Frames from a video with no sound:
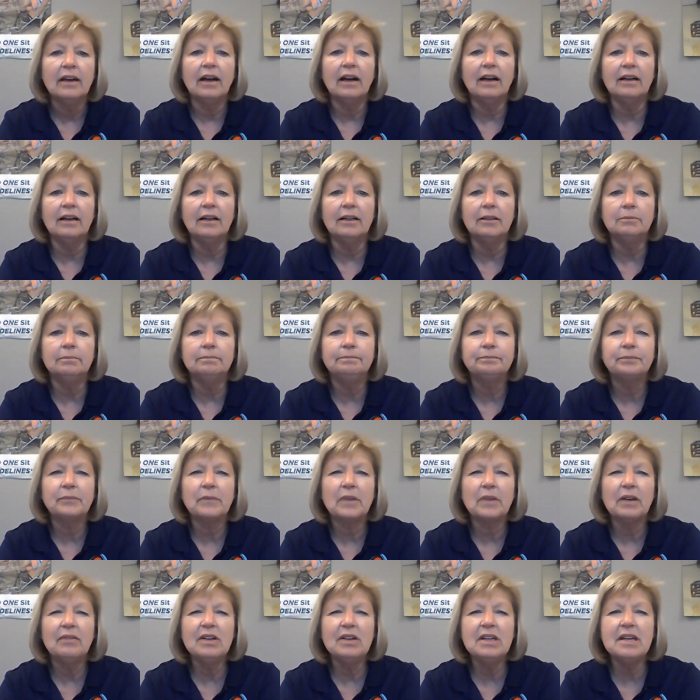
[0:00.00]
I
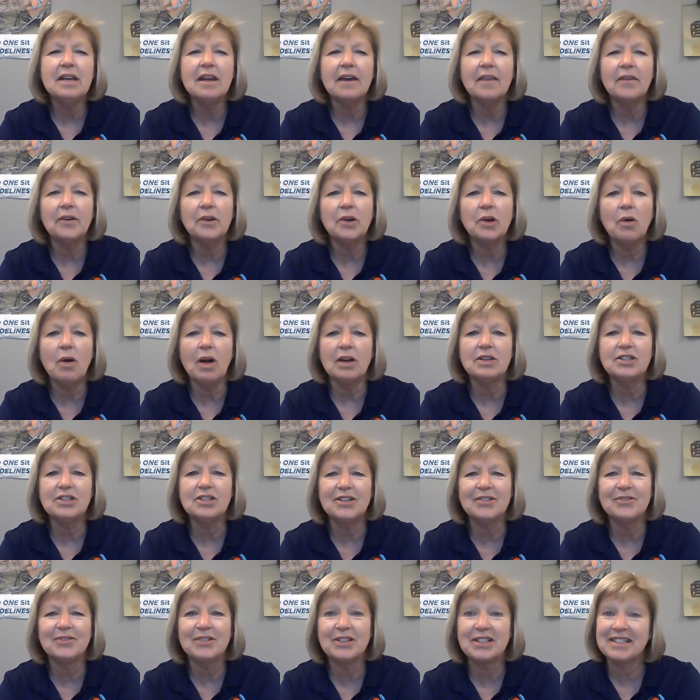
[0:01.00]
have another
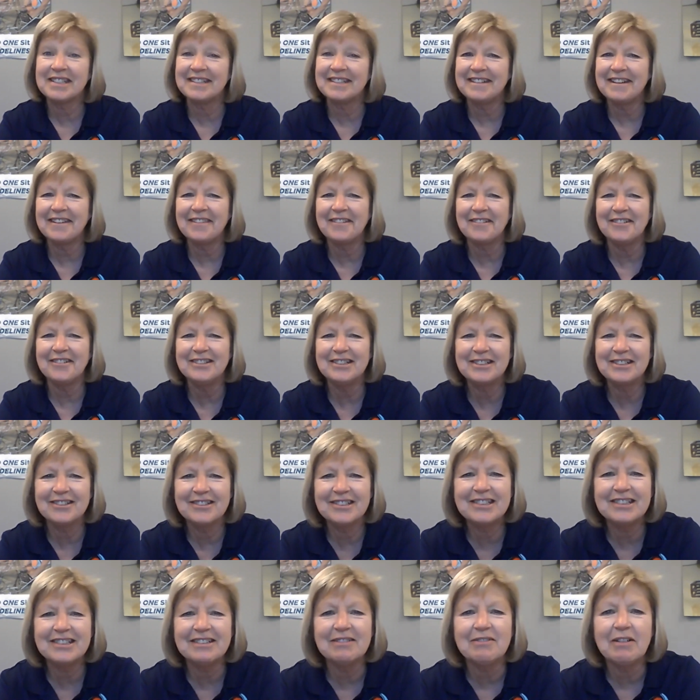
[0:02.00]
question, which is another
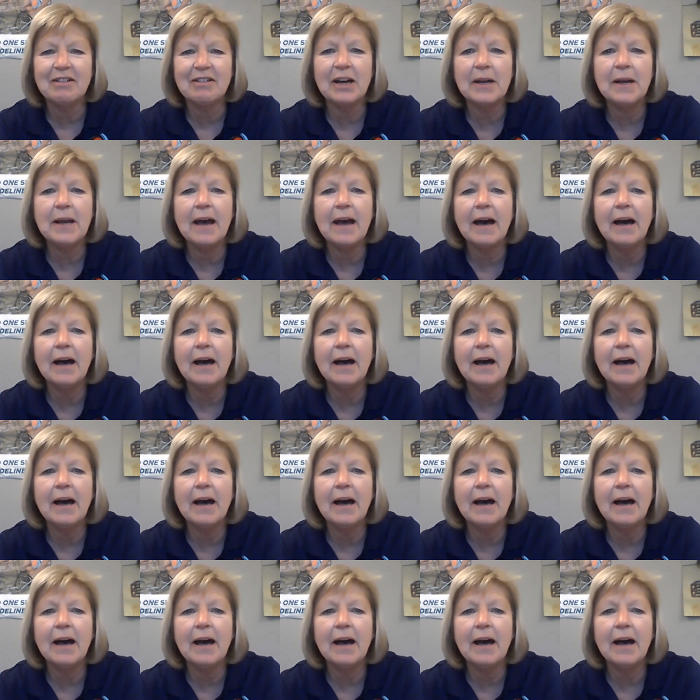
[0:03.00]
interesting one.